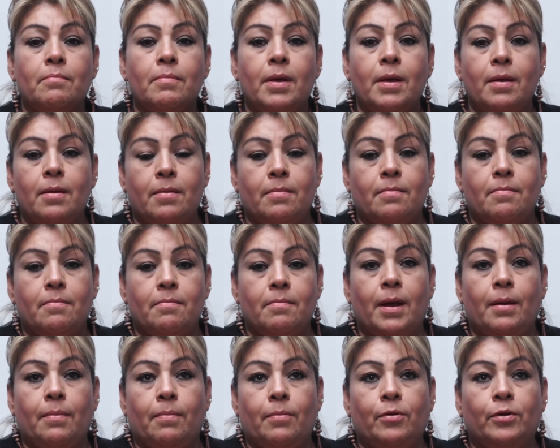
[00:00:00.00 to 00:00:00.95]
I had to buy
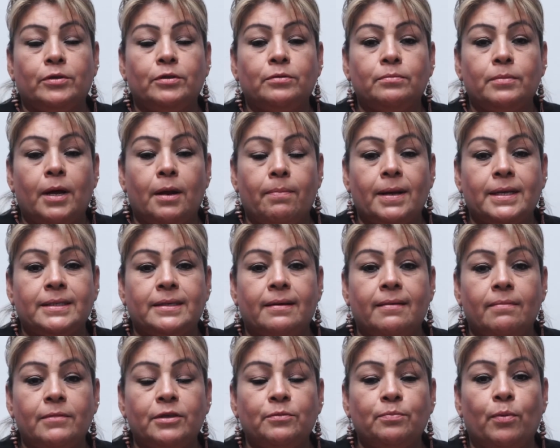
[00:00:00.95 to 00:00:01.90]
my daughter
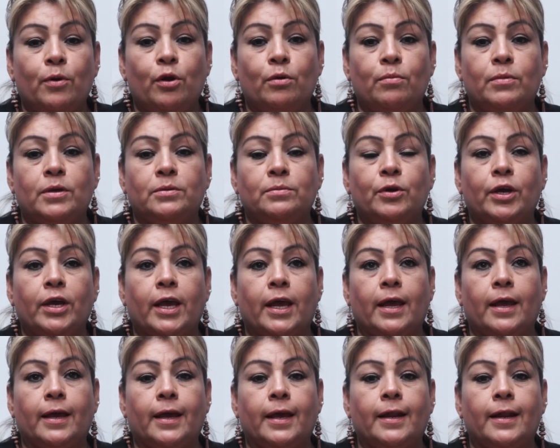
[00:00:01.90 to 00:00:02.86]
medicine. It
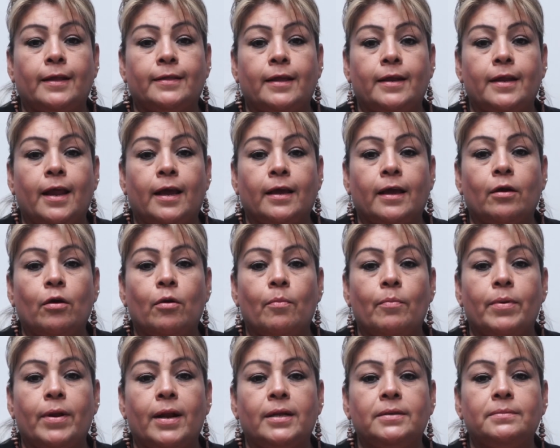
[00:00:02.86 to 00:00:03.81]
was expensive.
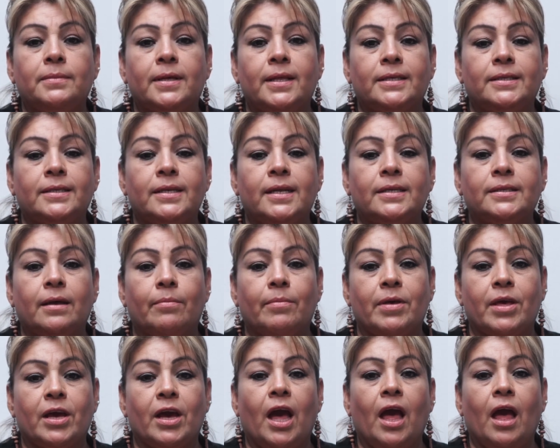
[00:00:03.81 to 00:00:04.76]
We had to
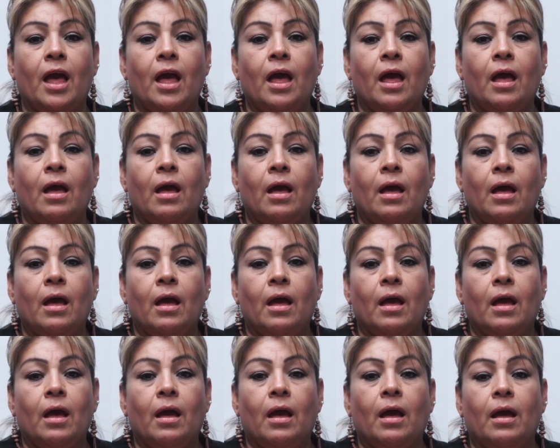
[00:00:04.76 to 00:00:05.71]
pay out of pocket.
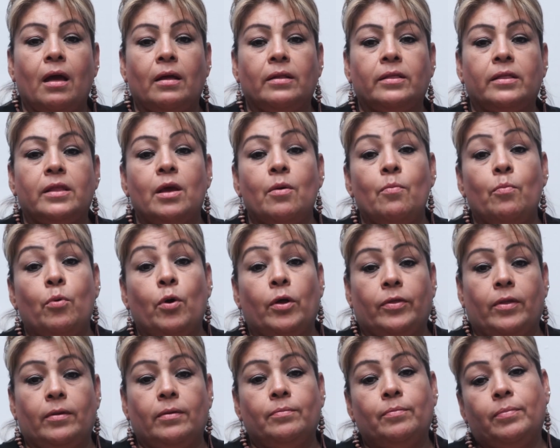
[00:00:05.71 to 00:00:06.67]
We
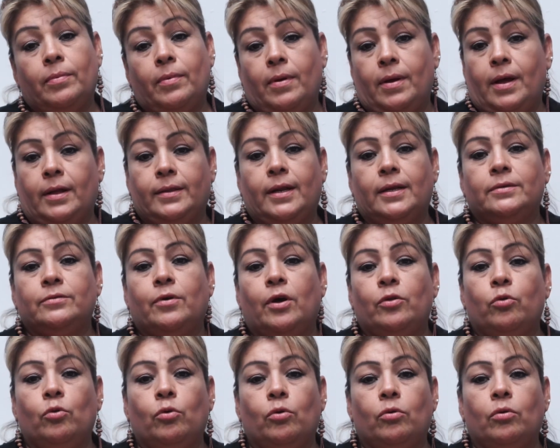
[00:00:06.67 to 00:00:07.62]
stopped eating when we bought
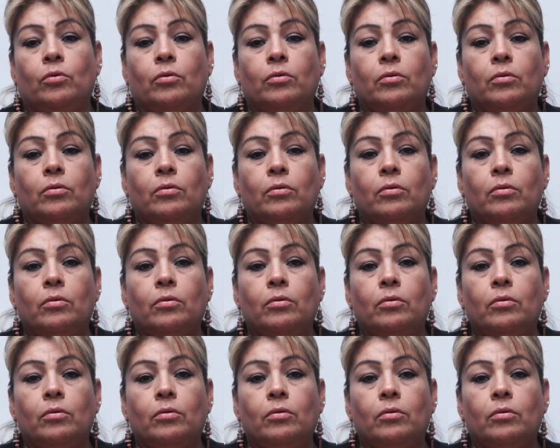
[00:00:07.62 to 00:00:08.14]
her medicine.